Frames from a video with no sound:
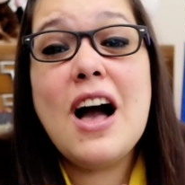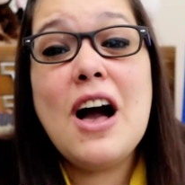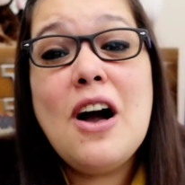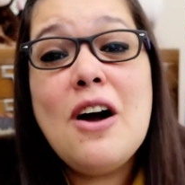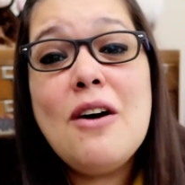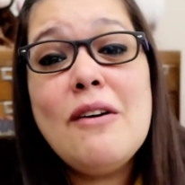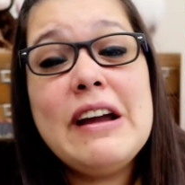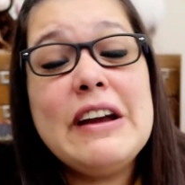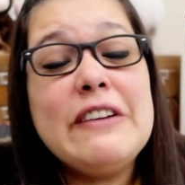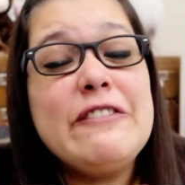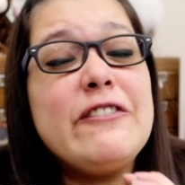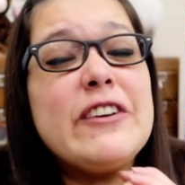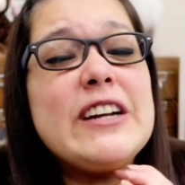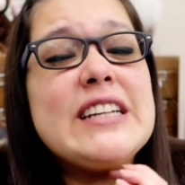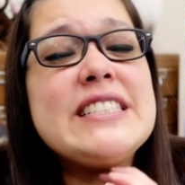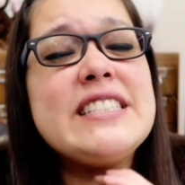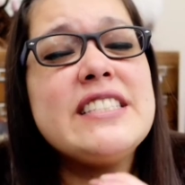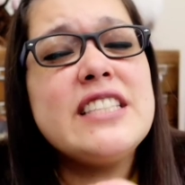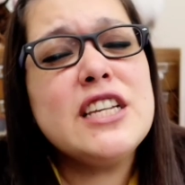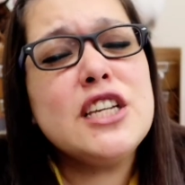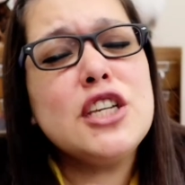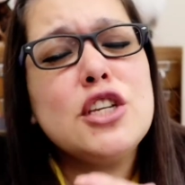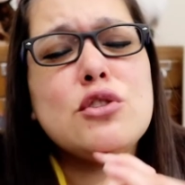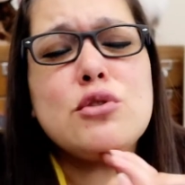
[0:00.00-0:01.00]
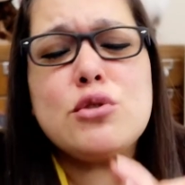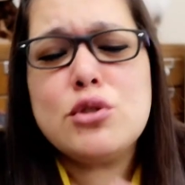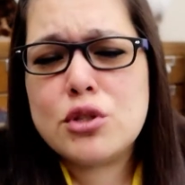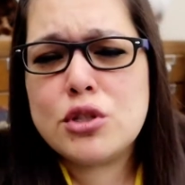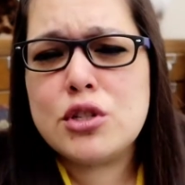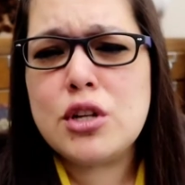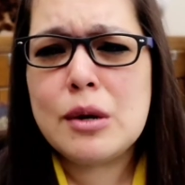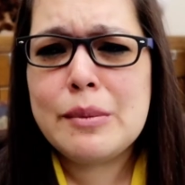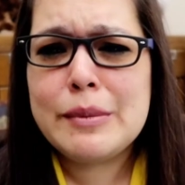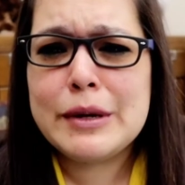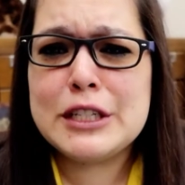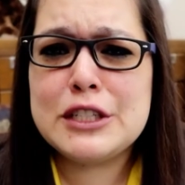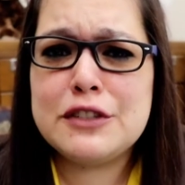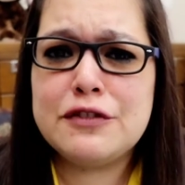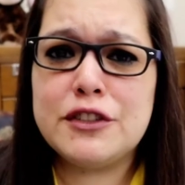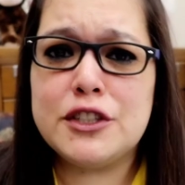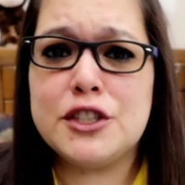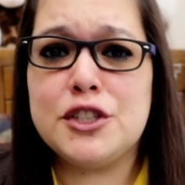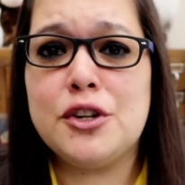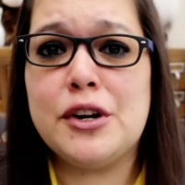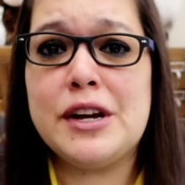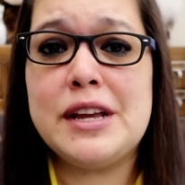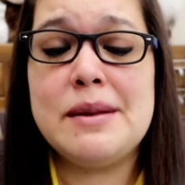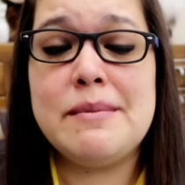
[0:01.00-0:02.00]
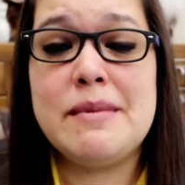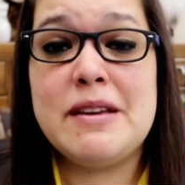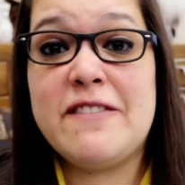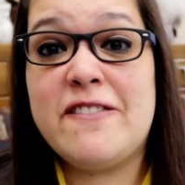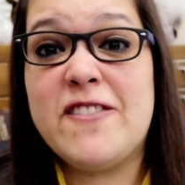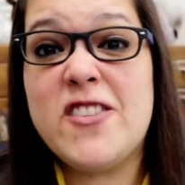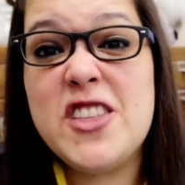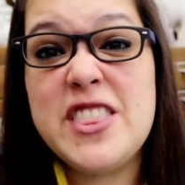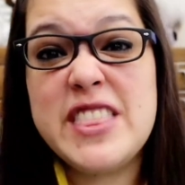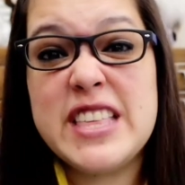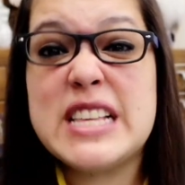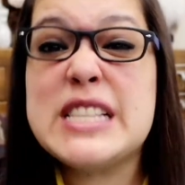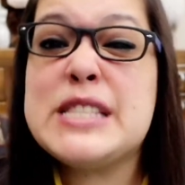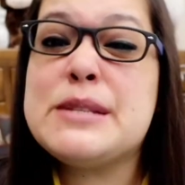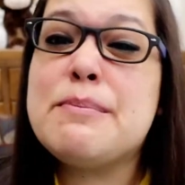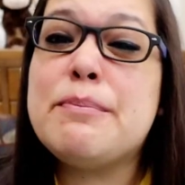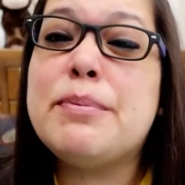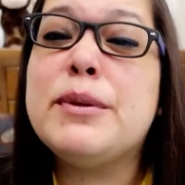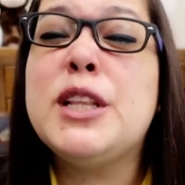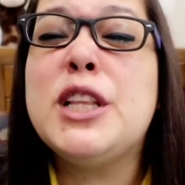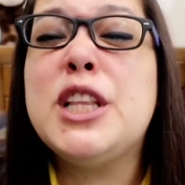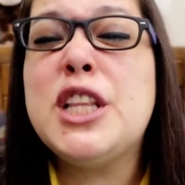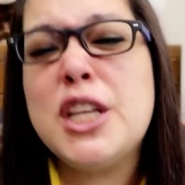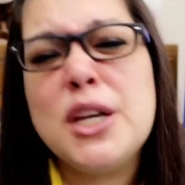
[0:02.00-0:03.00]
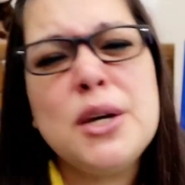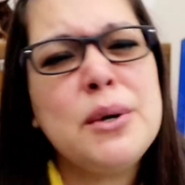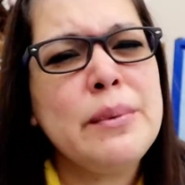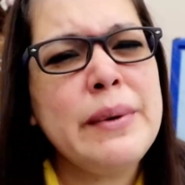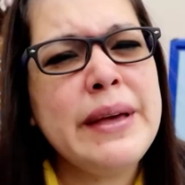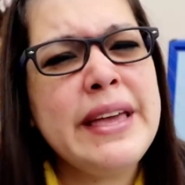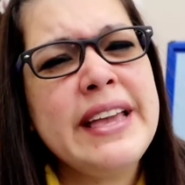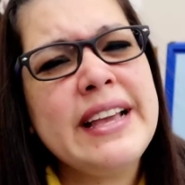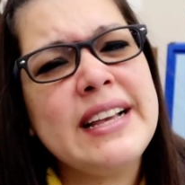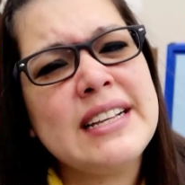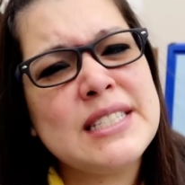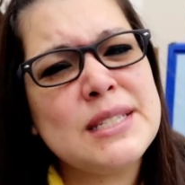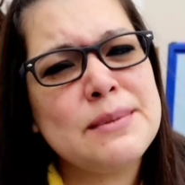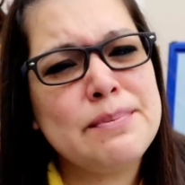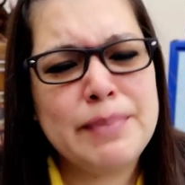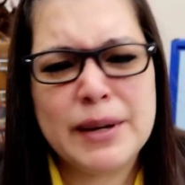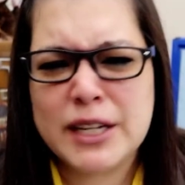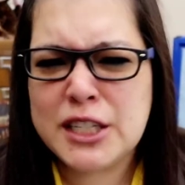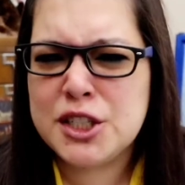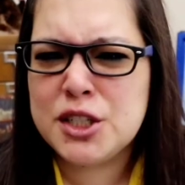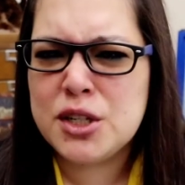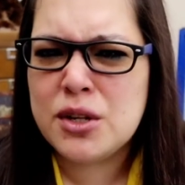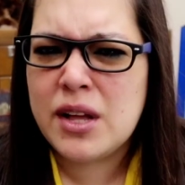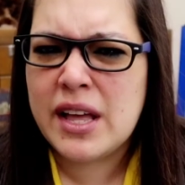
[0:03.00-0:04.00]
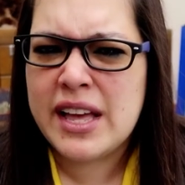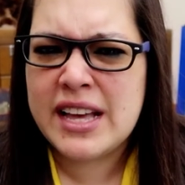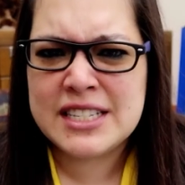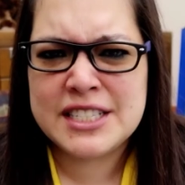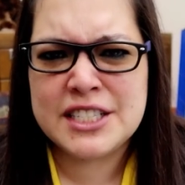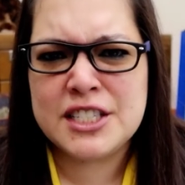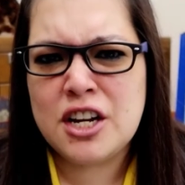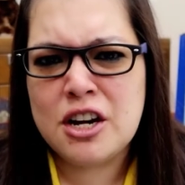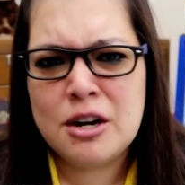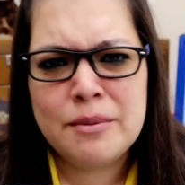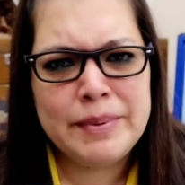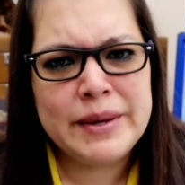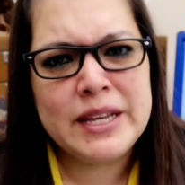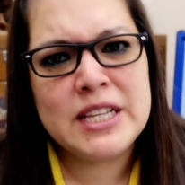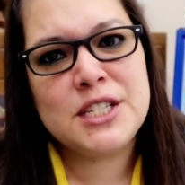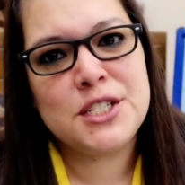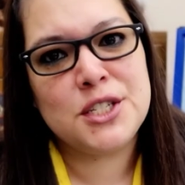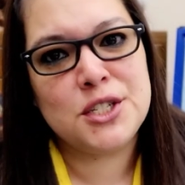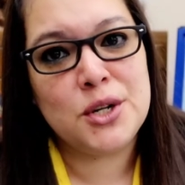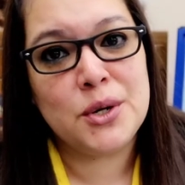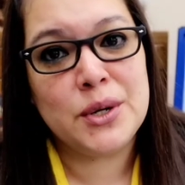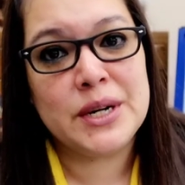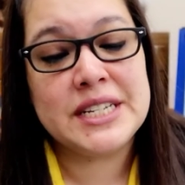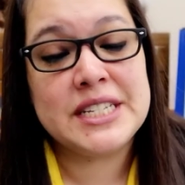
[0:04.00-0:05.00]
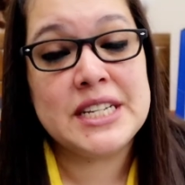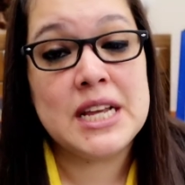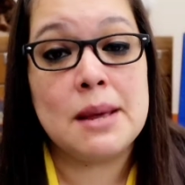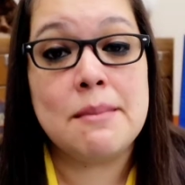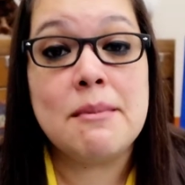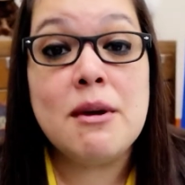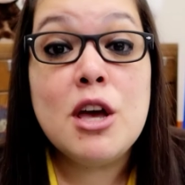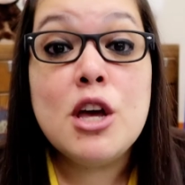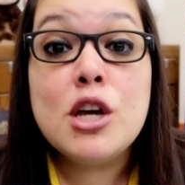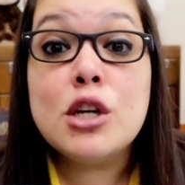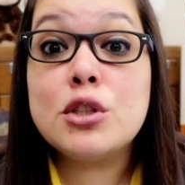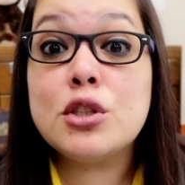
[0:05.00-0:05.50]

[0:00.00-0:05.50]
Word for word: All right, friends, thank you so much for joining me for this Blue Week special SRP story time.